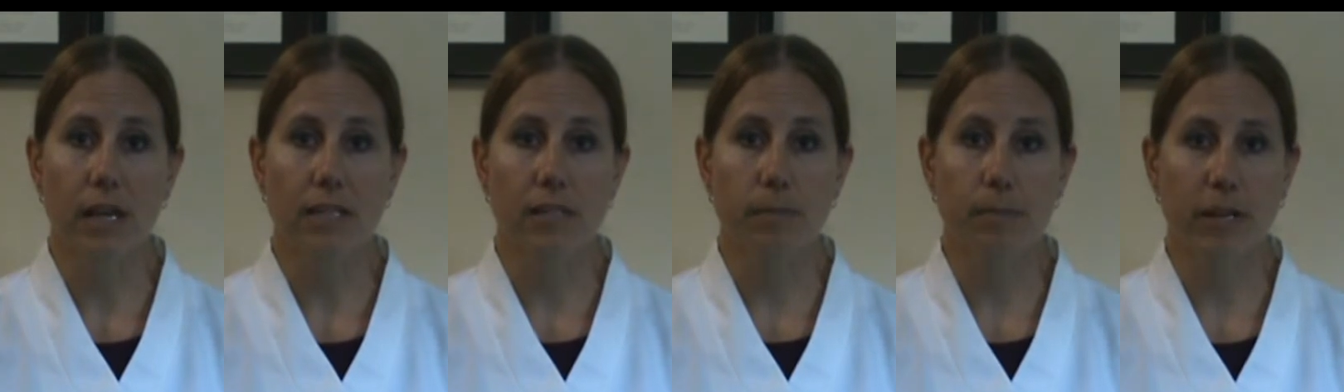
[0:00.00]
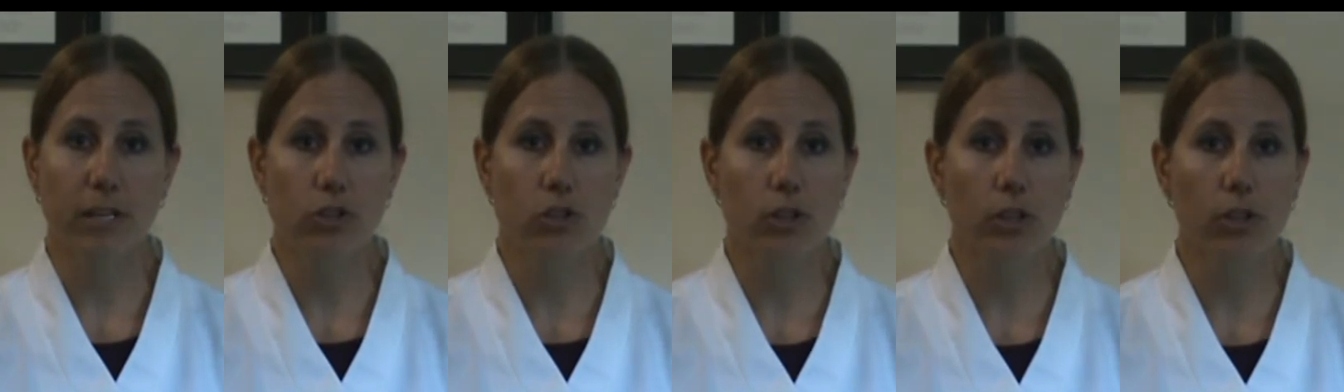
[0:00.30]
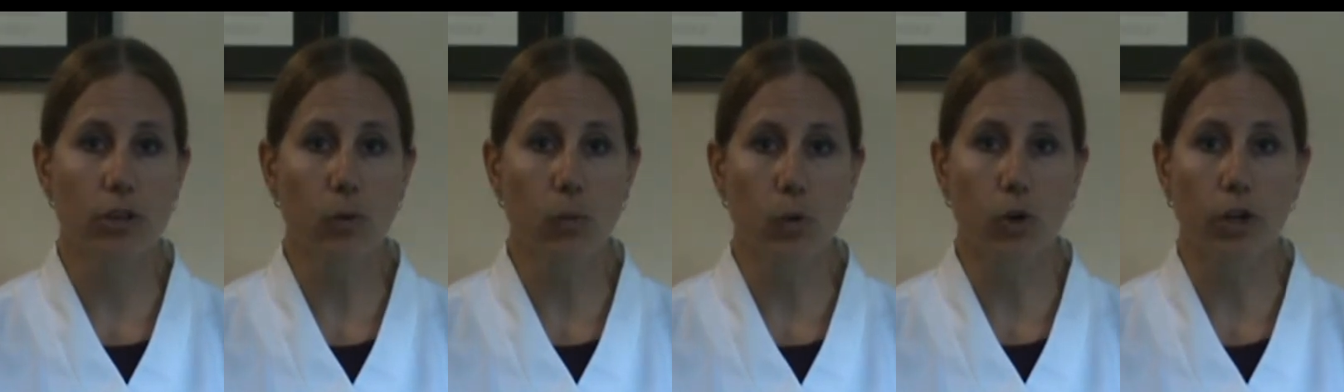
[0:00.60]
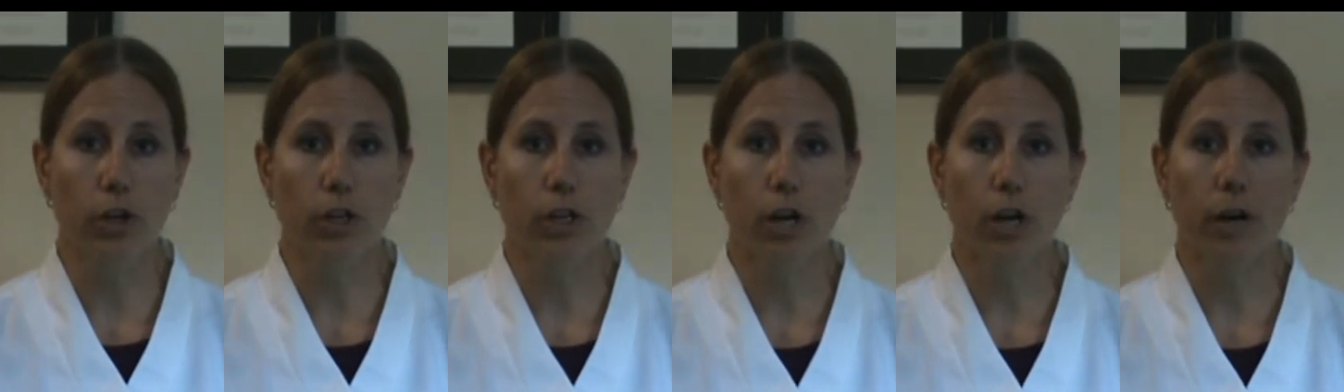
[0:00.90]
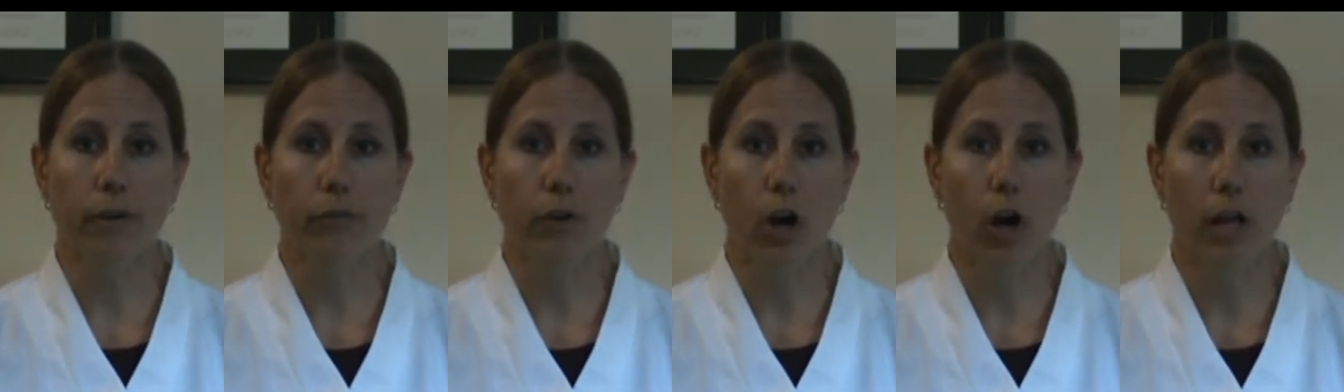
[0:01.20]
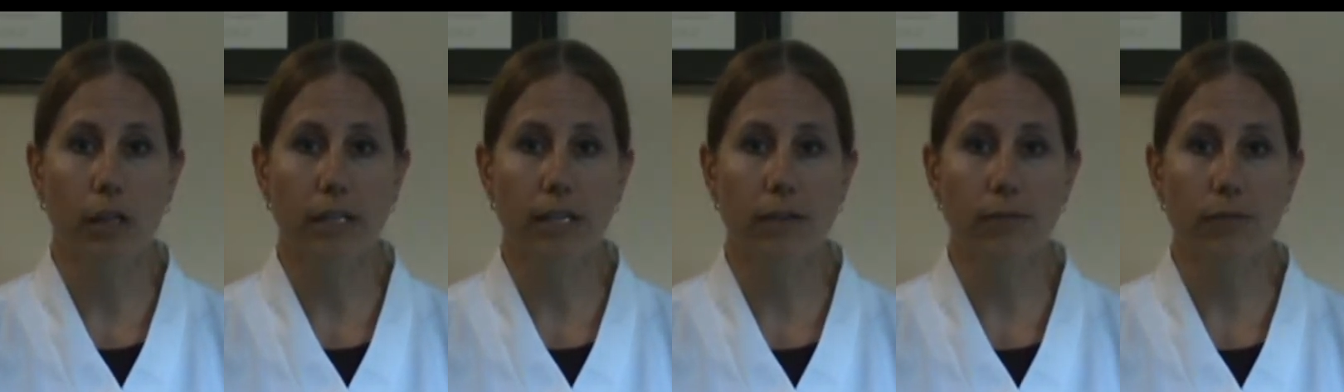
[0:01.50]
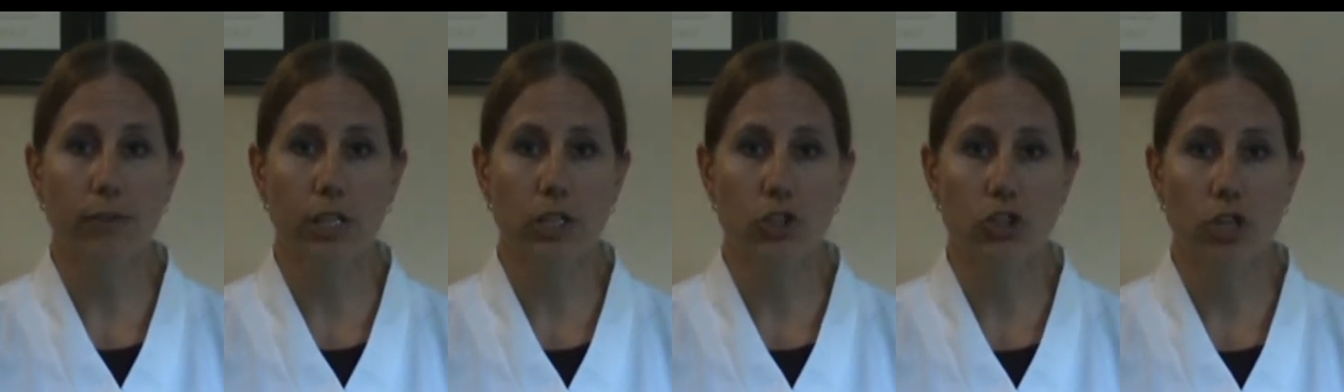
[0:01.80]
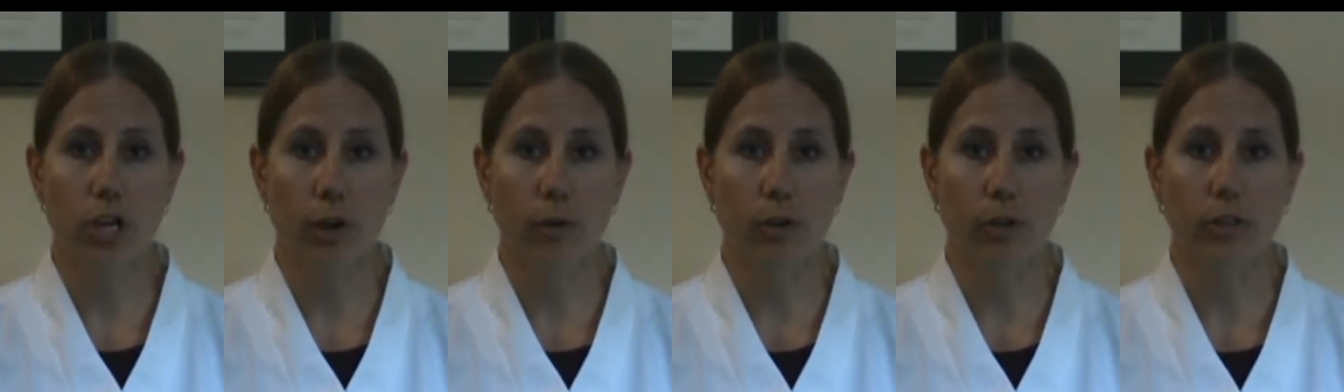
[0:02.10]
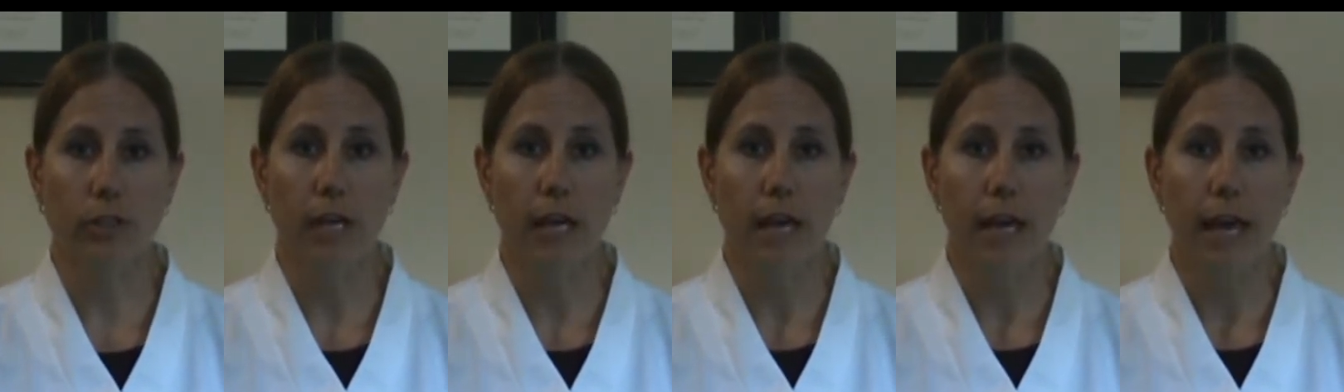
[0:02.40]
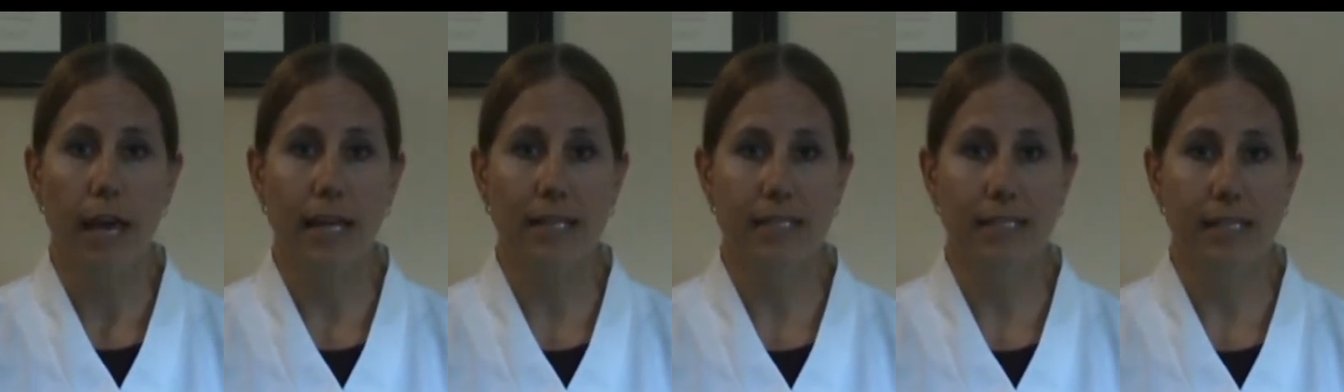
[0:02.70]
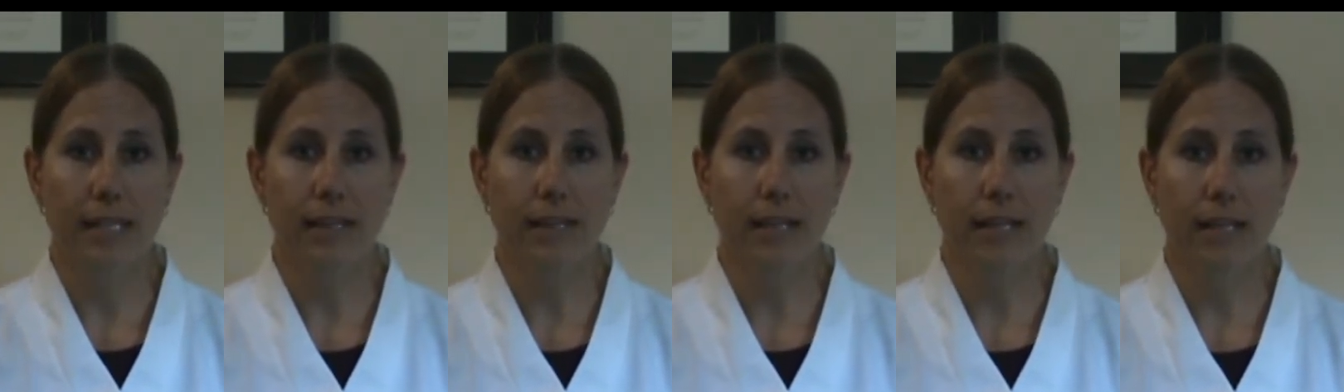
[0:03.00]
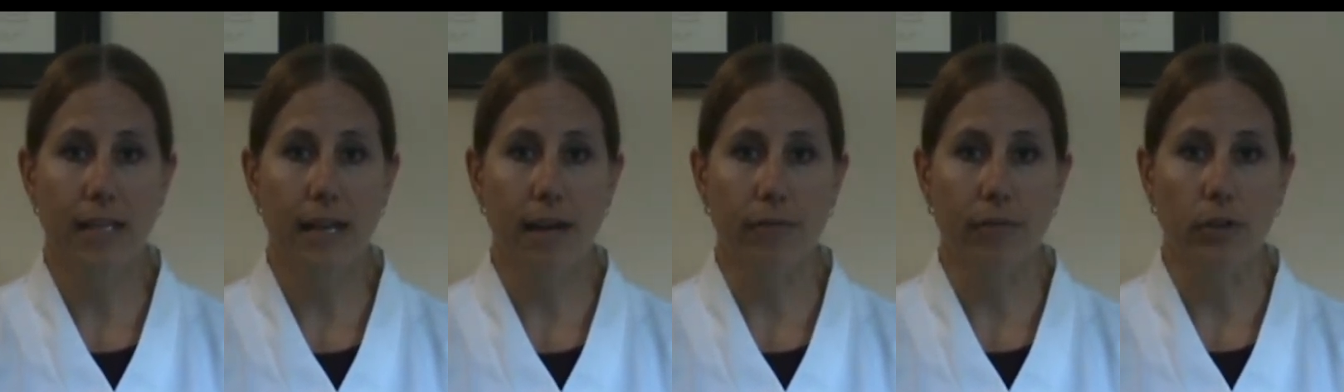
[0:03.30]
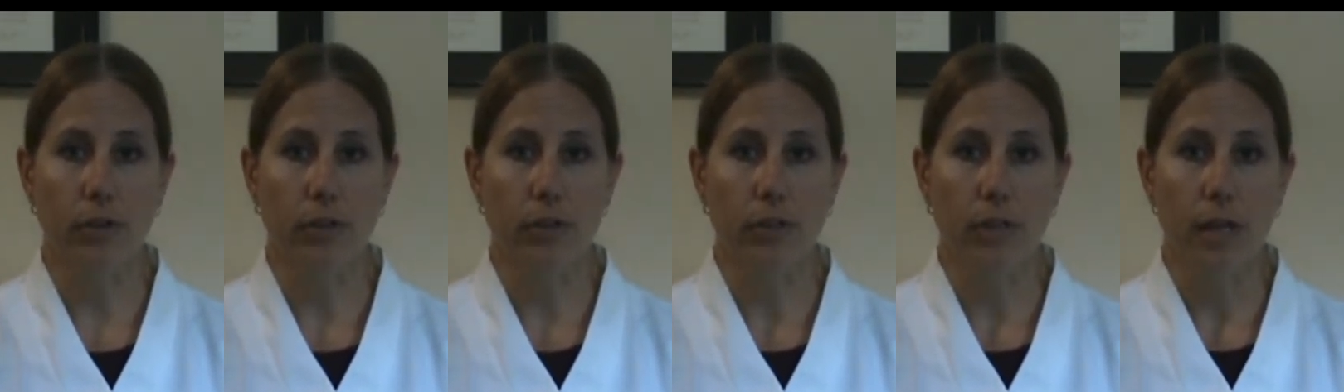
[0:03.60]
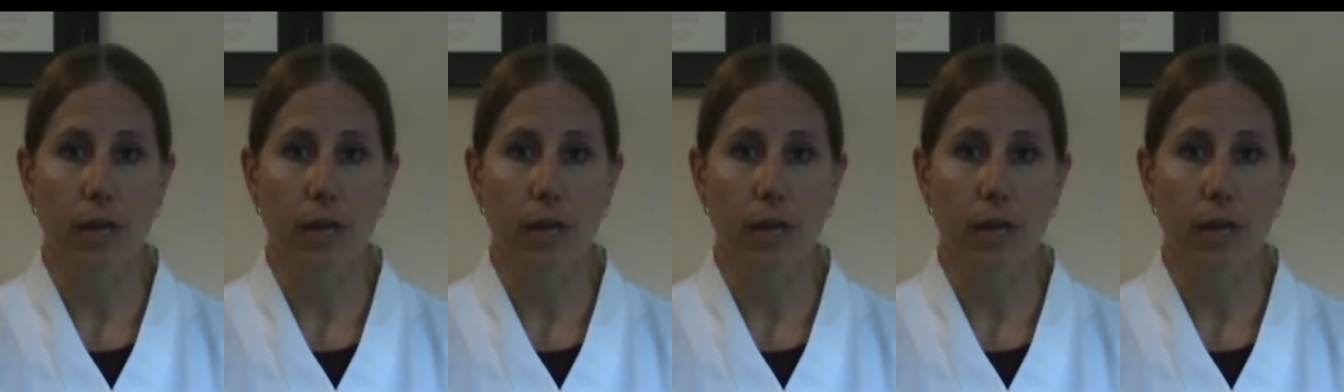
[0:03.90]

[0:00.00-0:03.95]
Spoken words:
especially the work of Colleen Fitzgerald and Cynthia Neville.